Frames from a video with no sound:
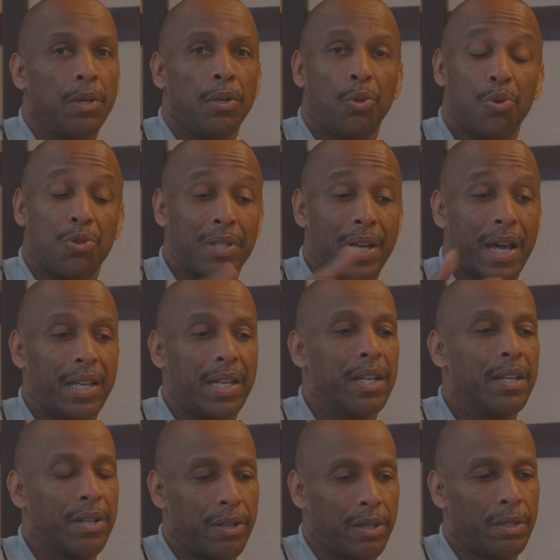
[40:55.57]
who's not
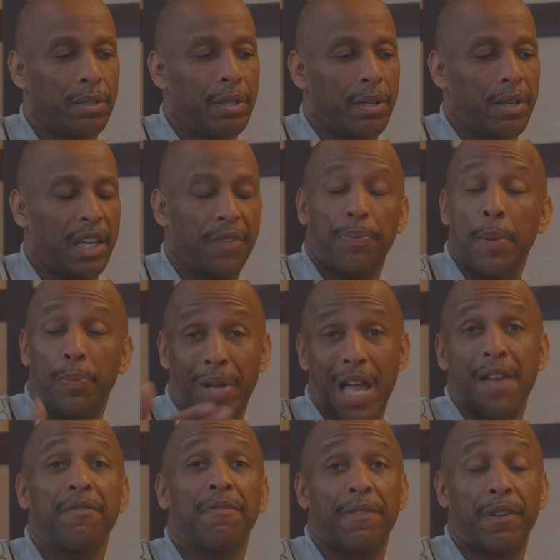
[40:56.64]
here, if people
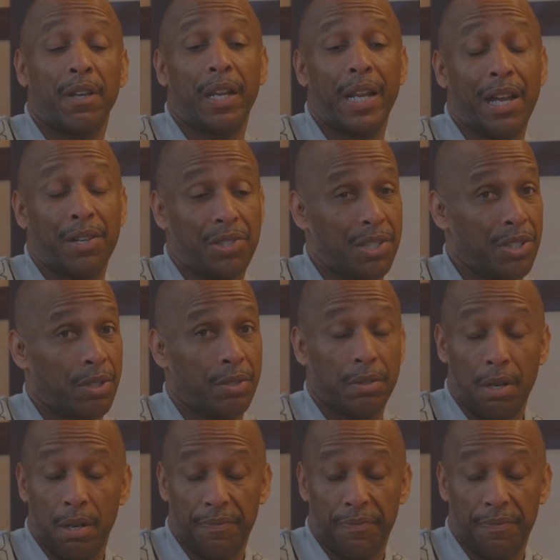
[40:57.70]
haven't figured it out, she's a